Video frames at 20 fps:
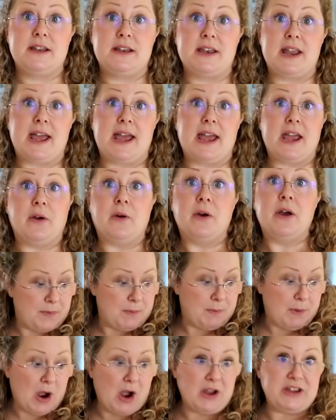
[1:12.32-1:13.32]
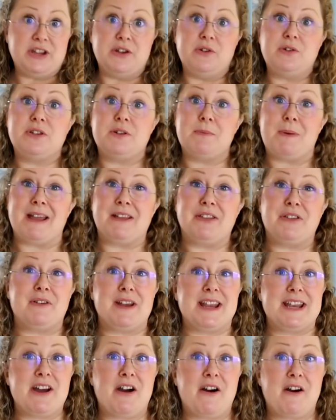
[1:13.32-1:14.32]
now, but I used about
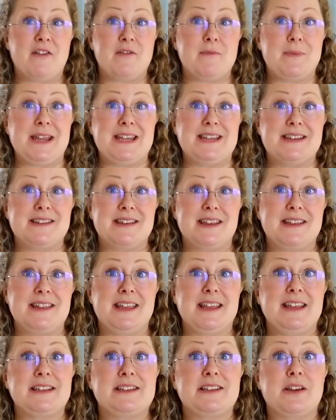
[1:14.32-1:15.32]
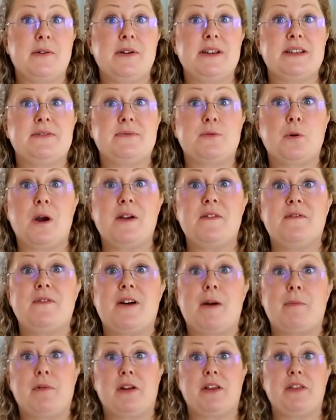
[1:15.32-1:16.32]
three and a half metres, I think, so it's quite
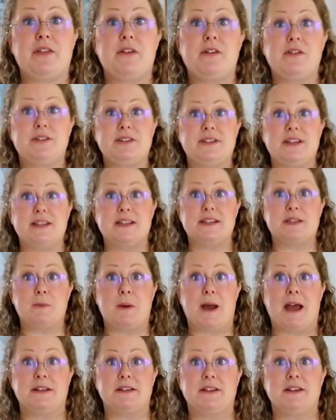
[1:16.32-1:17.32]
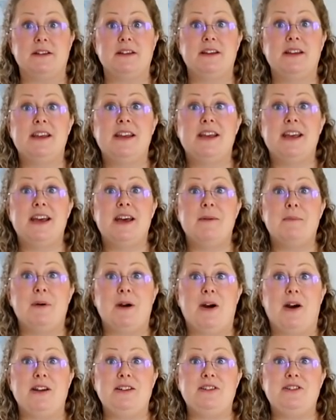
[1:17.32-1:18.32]
fabric thirsty, this pattern,
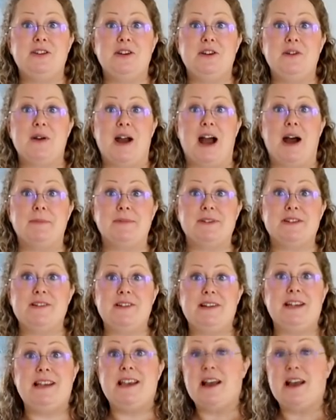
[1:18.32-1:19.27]
but I do absolutely